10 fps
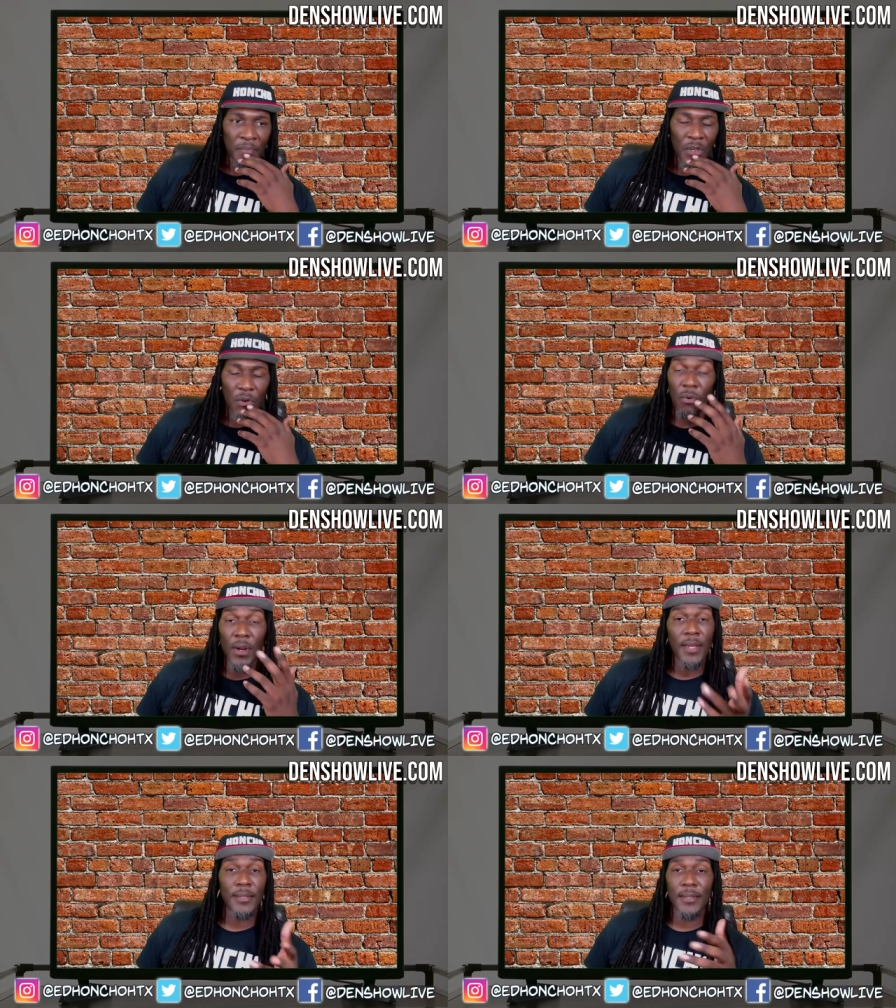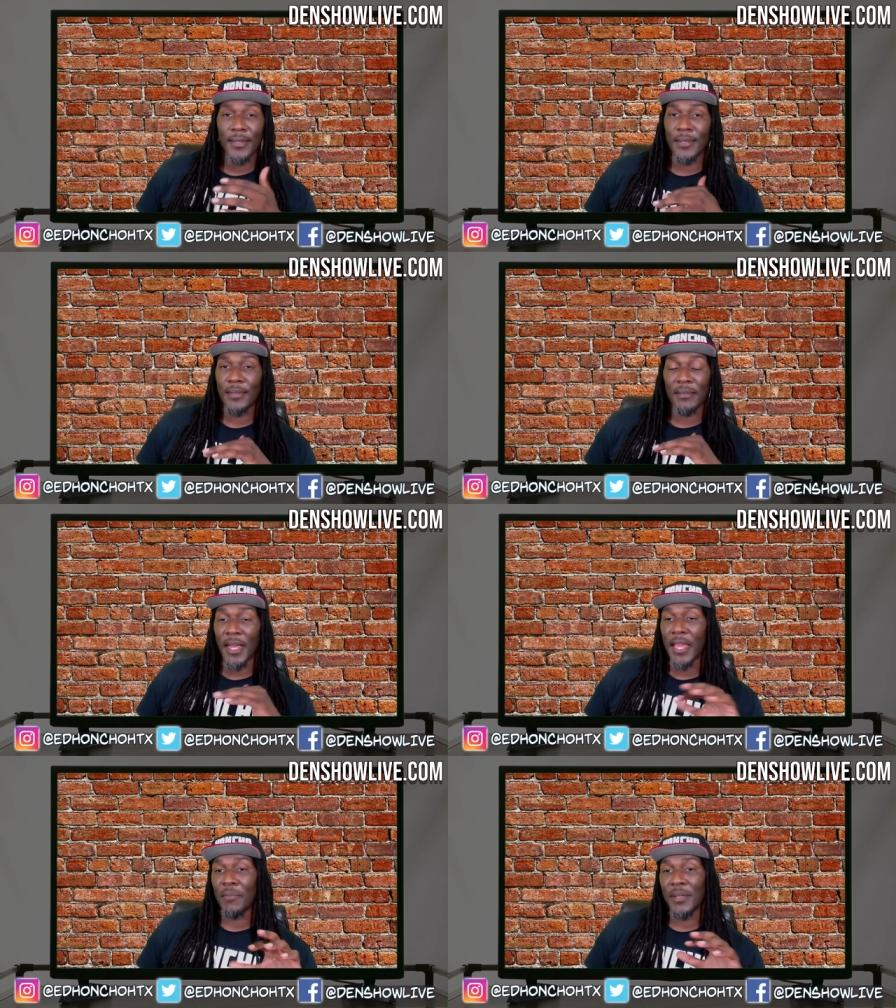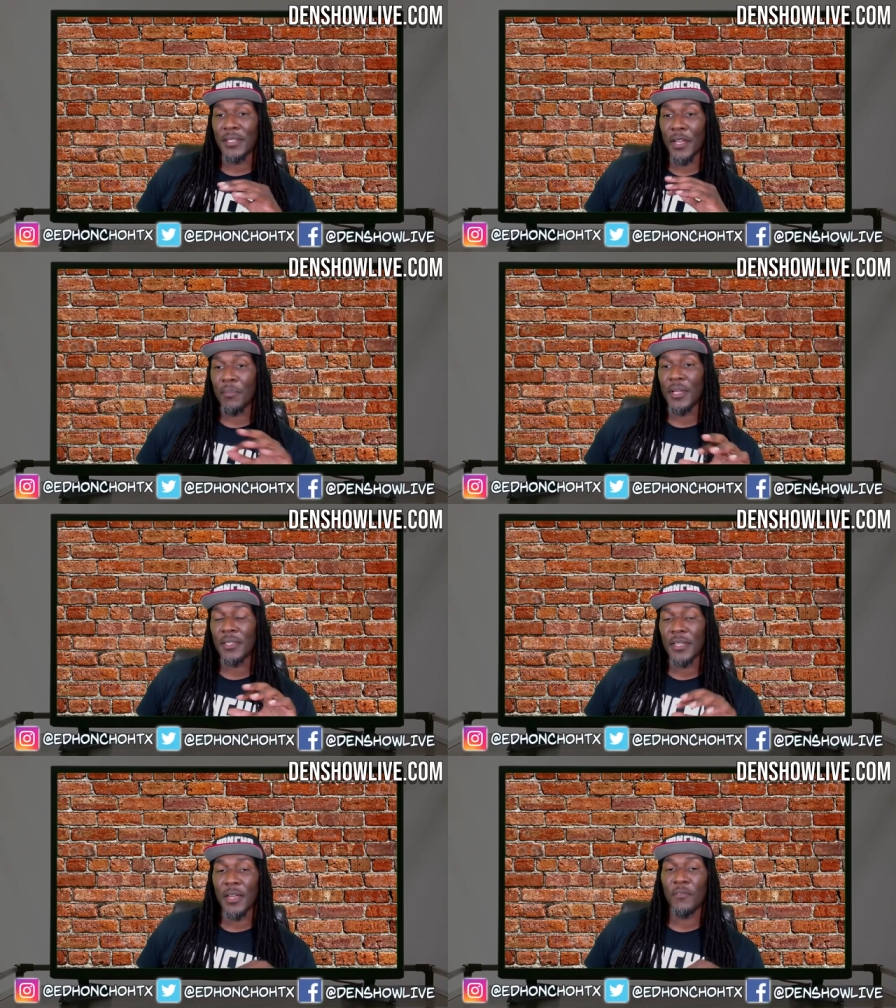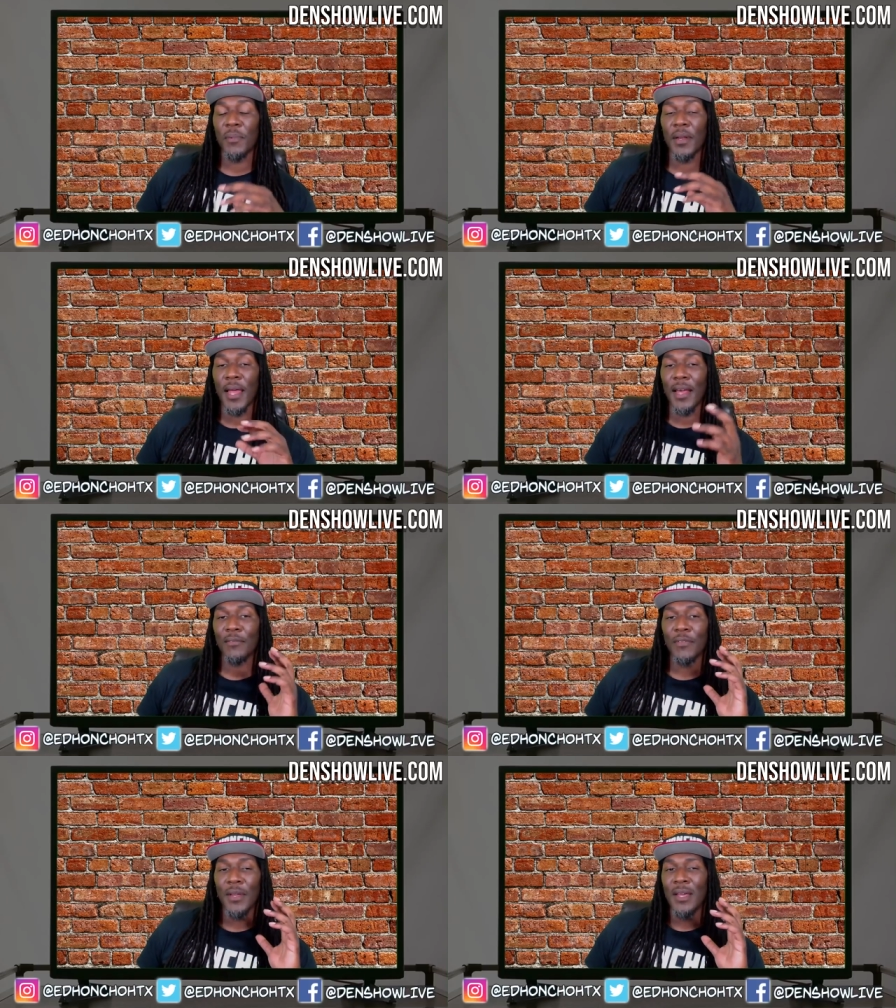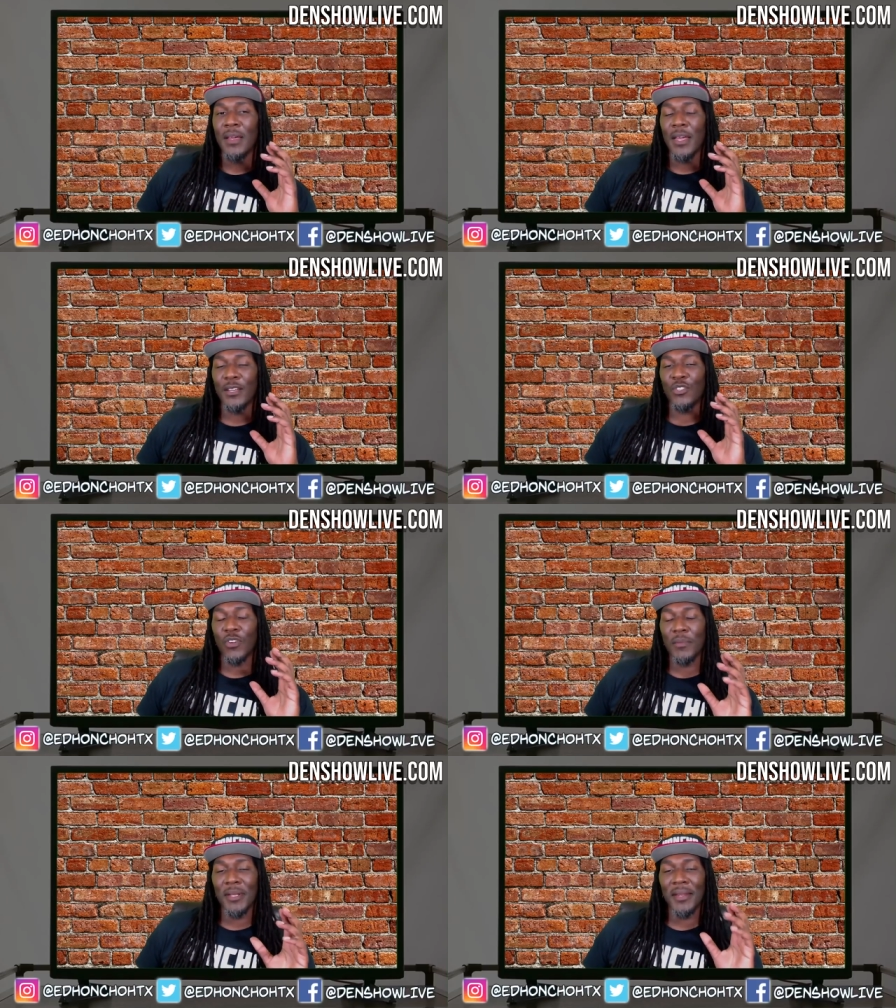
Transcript: crazy just statements that are being said from a lot of extremely